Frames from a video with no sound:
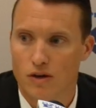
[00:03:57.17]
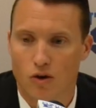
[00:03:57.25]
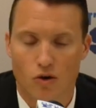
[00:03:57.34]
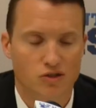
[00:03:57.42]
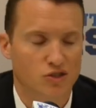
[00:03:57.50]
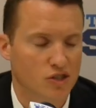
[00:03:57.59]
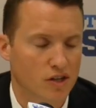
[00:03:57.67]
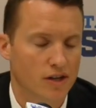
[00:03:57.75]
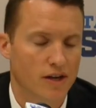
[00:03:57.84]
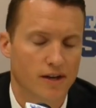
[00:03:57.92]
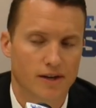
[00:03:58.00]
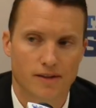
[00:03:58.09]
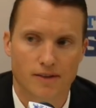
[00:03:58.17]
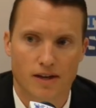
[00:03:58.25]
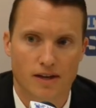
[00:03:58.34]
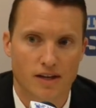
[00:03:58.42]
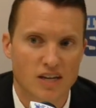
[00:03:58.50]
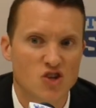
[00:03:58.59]
on Sunday, and
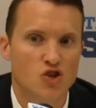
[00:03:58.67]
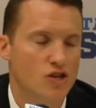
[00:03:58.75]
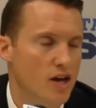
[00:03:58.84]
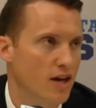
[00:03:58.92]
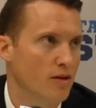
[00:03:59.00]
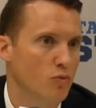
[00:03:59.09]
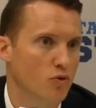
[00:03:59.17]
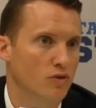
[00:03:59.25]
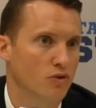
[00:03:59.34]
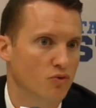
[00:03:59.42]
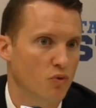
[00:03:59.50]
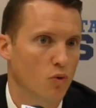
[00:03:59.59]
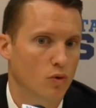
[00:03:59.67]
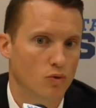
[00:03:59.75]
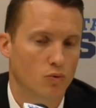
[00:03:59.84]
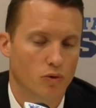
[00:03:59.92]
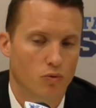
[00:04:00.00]
then each day moving forward, we